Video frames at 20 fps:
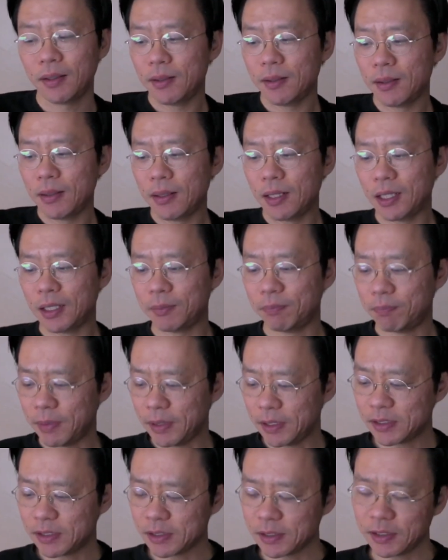I
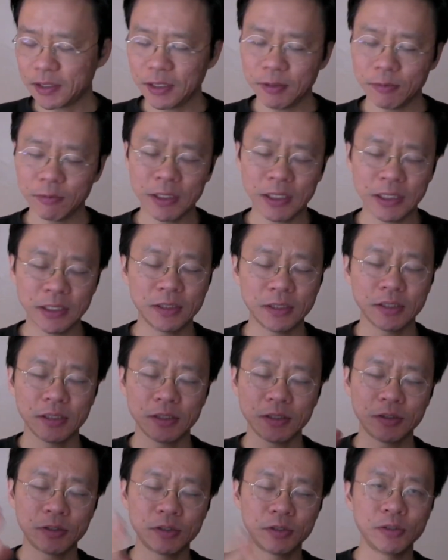basically went
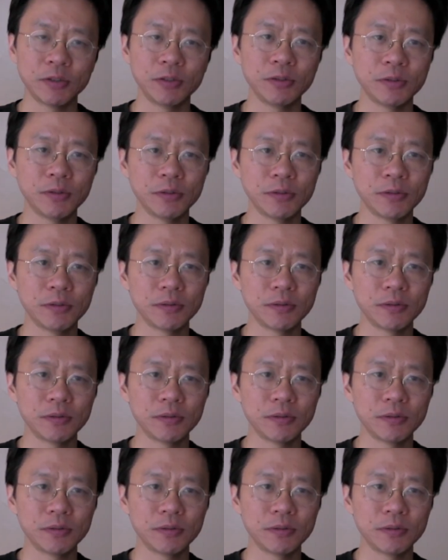through